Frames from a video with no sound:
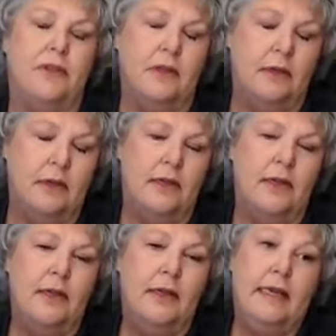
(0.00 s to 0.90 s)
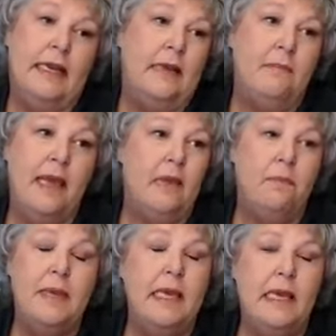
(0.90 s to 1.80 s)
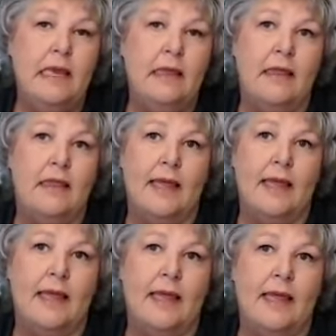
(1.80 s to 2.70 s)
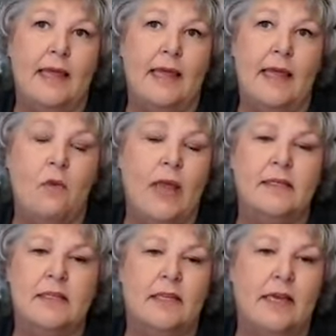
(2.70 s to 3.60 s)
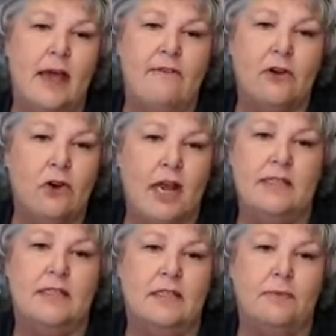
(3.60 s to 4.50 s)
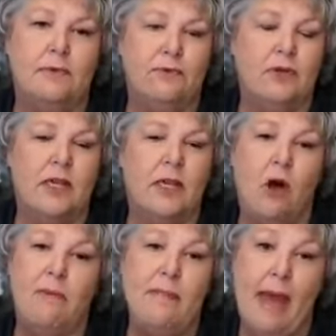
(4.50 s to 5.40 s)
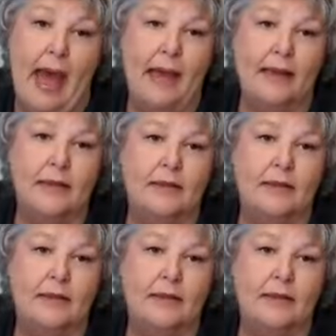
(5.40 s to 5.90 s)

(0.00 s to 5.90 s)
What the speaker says: And it may be that they wait until they have a crisis before they call me back